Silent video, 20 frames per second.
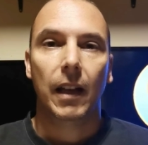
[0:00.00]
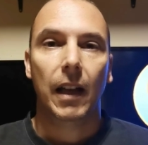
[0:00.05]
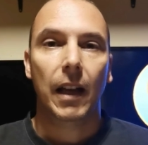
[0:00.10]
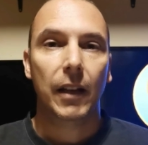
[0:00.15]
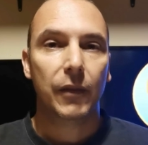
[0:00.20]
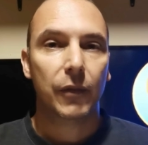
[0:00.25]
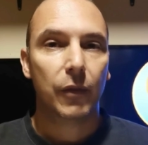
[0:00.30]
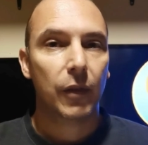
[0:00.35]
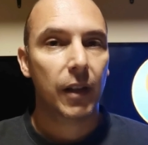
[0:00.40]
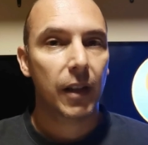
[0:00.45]

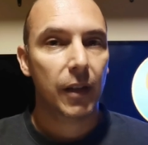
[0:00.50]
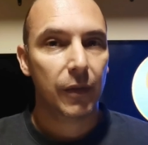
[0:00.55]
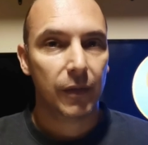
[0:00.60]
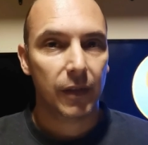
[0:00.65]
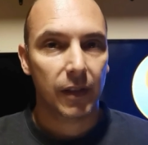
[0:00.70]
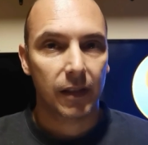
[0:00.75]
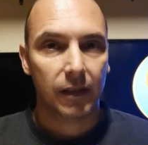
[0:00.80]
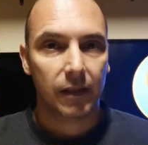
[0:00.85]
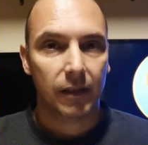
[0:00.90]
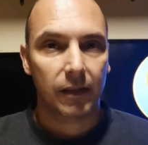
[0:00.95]
and
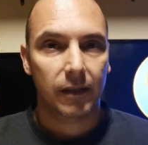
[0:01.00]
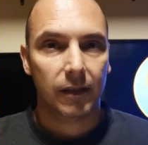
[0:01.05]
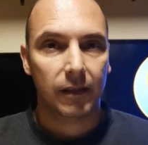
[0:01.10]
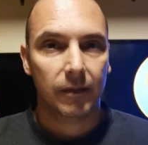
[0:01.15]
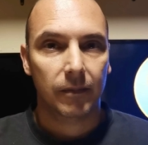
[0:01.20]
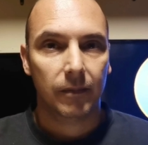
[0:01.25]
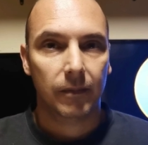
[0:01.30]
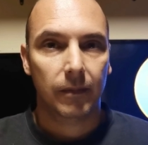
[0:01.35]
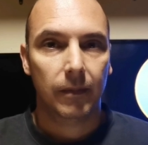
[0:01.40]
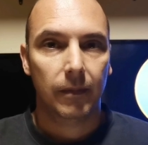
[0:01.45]
forgiveness.
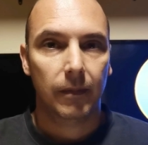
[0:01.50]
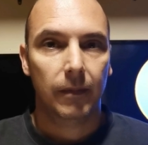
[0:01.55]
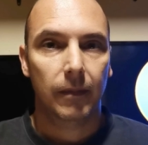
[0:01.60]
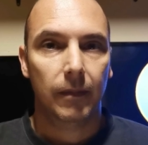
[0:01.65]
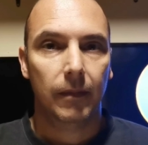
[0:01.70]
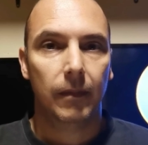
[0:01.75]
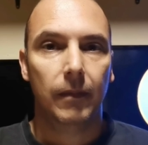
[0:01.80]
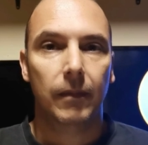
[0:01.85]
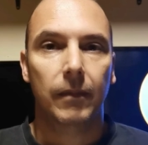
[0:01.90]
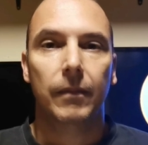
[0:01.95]

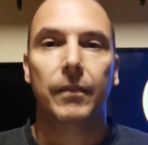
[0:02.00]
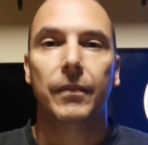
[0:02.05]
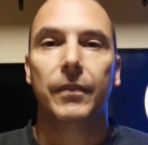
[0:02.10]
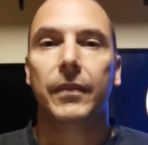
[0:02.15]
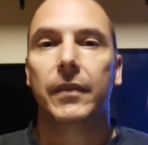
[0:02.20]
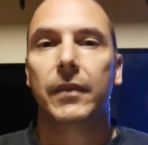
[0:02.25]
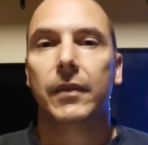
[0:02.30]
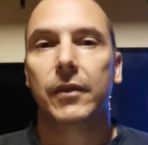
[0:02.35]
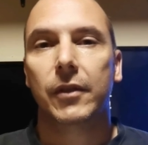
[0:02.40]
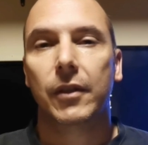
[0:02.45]

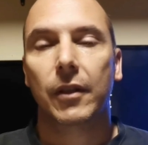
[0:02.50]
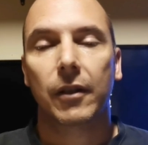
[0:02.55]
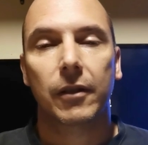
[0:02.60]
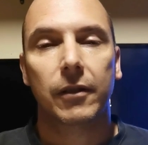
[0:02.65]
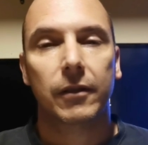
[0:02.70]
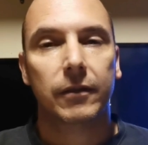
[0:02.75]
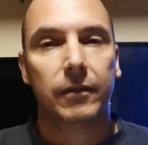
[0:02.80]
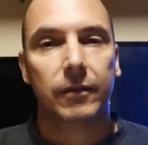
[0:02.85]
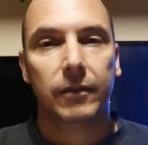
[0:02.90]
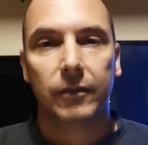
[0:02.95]

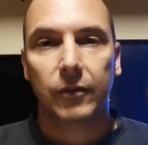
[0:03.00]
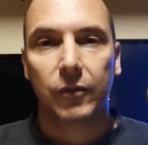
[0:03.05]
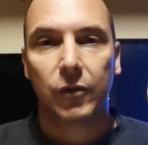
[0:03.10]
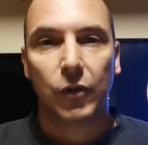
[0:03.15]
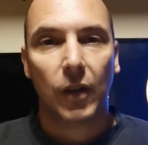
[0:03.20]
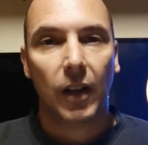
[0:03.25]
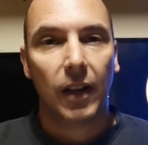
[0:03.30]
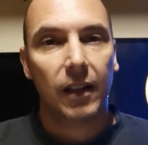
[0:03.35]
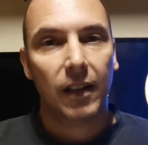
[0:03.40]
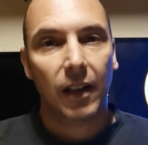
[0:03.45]
So
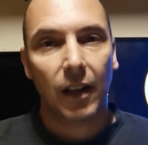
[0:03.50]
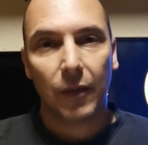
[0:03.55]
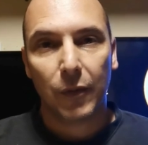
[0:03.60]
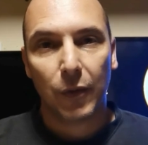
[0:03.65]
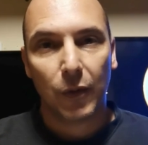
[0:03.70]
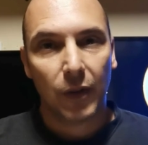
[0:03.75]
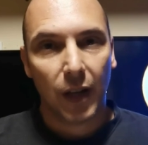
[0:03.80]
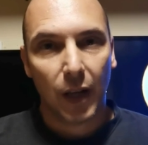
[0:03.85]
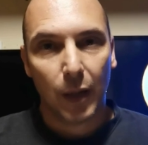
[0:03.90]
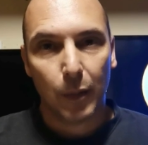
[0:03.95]
try and love
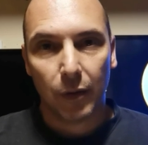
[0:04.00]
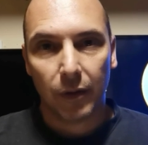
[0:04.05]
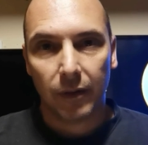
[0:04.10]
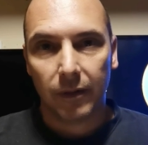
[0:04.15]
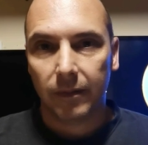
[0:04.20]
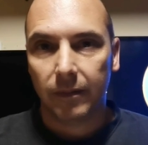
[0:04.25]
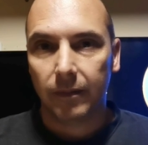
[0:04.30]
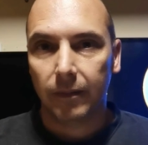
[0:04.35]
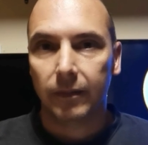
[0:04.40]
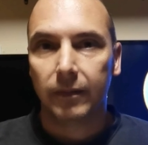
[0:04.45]
your neighbor,
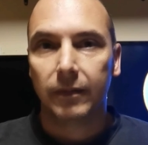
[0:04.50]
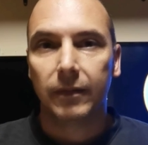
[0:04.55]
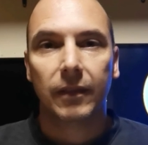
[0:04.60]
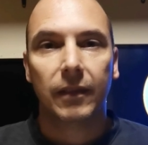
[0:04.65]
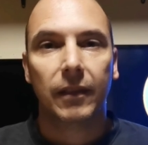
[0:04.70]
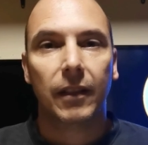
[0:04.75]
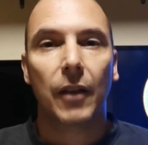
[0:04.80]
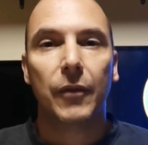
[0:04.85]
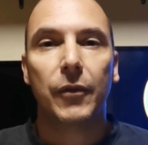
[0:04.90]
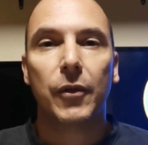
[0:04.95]

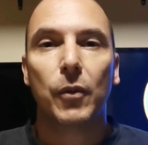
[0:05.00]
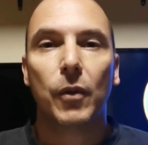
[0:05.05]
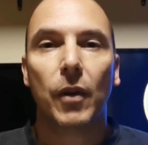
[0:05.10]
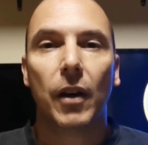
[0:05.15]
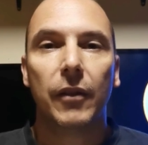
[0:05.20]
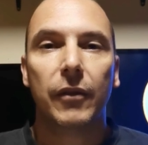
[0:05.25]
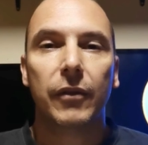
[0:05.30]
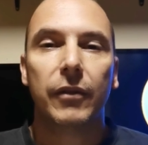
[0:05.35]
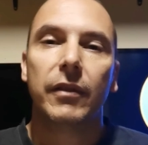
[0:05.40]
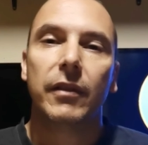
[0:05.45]
love your
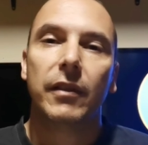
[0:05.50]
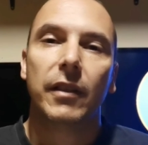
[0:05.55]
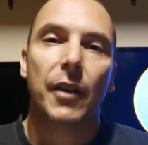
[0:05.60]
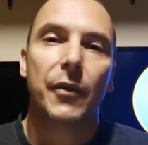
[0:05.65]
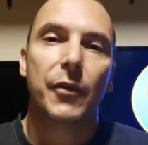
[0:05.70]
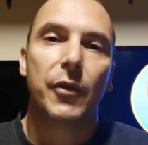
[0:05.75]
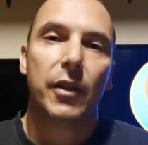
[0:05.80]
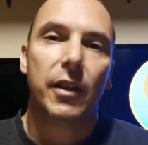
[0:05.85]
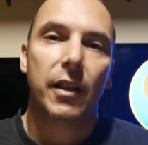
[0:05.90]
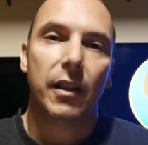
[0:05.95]
wife,
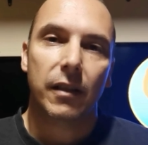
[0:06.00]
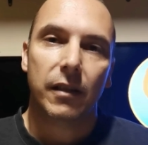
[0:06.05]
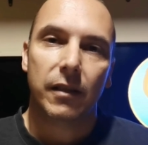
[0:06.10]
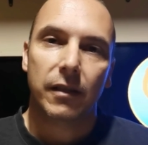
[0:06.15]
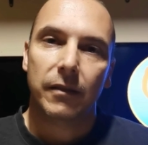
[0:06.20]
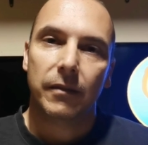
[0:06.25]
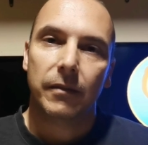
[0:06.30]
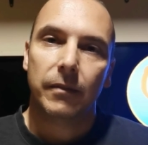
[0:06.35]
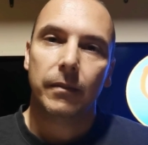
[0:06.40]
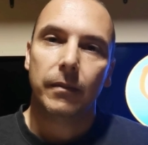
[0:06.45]
love your
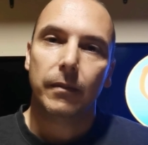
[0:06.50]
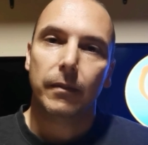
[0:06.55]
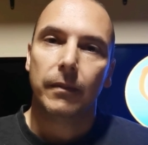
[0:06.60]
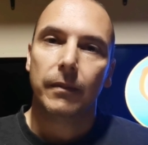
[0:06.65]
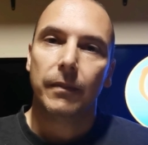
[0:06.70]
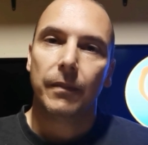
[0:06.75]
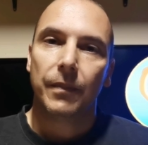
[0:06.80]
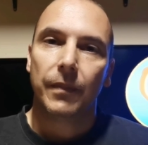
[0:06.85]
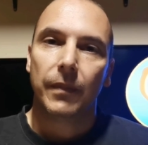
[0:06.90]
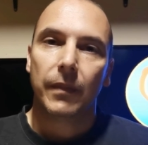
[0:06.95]
kids.
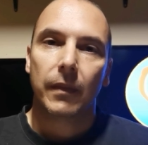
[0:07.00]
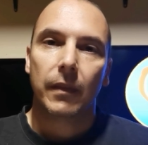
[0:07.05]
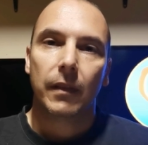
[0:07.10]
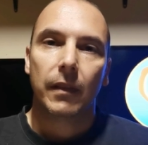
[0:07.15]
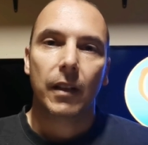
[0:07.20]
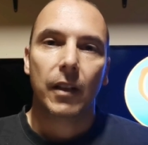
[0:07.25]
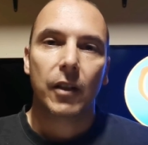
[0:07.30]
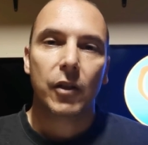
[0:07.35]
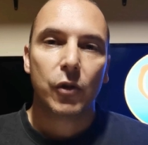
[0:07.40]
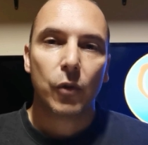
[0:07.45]

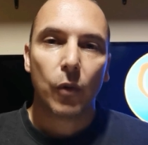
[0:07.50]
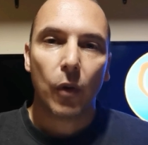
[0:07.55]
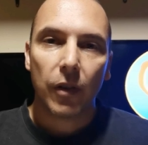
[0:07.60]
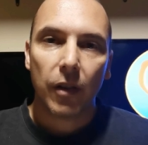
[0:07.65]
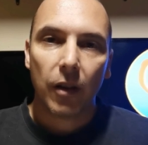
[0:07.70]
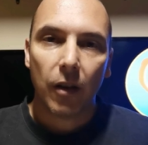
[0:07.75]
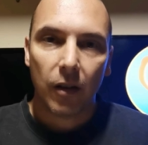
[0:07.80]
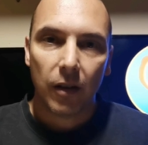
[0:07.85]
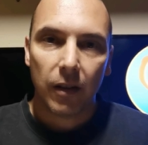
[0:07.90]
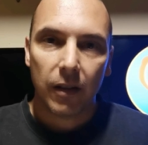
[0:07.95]
Enjoy
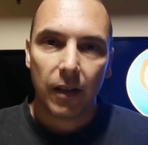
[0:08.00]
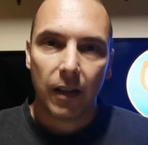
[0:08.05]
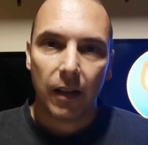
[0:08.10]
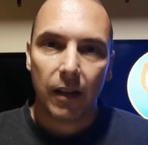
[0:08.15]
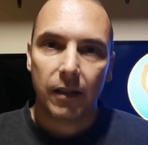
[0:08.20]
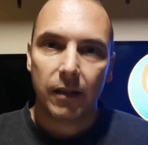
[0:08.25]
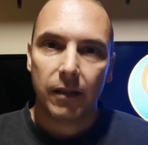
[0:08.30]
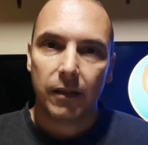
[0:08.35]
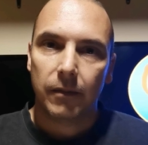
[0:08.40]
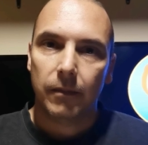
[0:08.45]
the
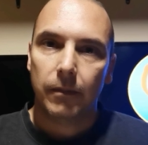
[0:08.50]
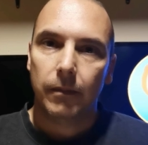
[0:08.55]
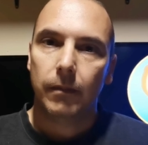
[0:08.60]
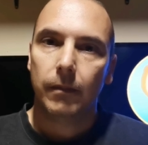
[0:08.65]
holidays.